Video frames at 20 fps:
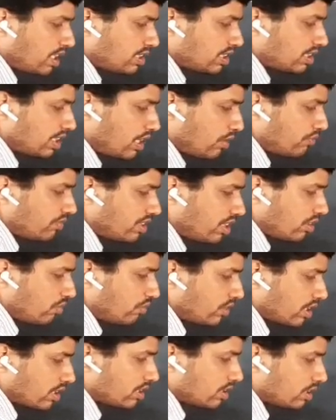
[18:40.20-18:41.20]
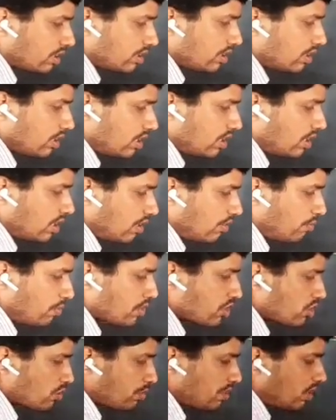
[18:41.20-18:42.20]
plus F3 vector,
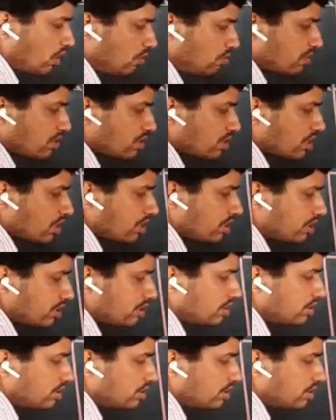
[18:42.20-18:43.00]
must be how much?